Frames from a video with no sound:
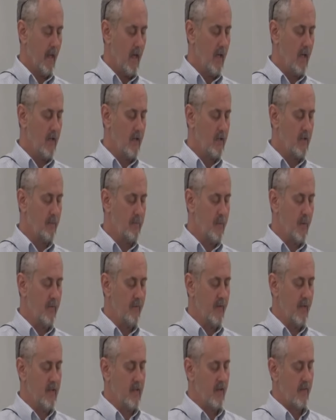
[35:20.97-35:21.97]
It is a
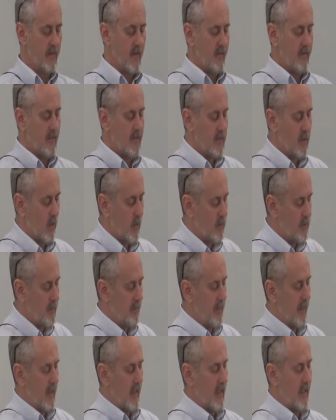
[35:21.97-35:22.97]
privilege of every soul to
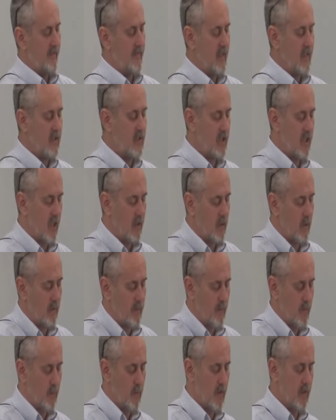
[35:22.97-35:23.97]
be a living channel
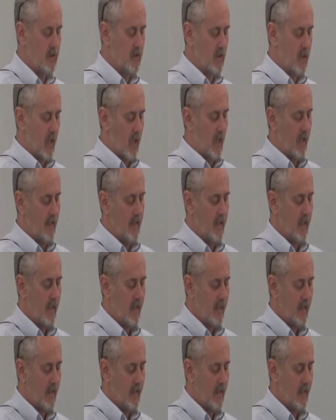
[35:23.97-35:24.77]
through which God